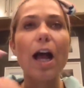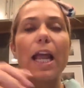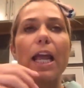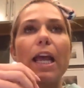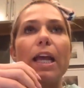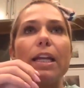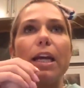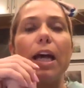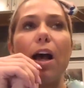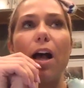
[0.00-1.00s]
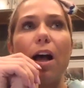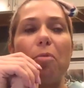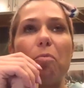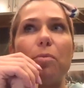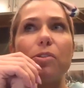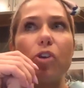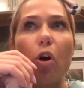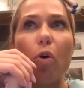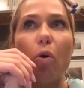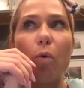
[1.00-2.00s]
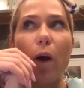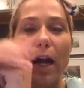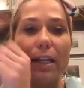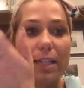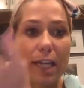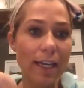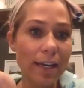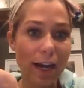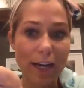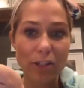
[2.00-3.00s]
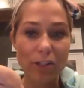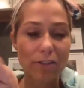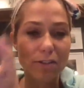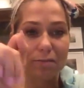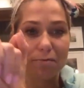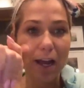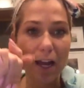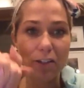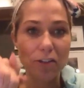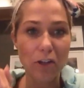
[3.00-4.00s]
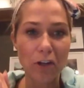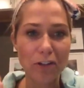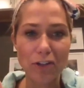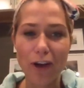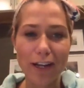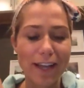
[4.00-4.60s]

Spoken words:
And so I did, and I just learned, you guys.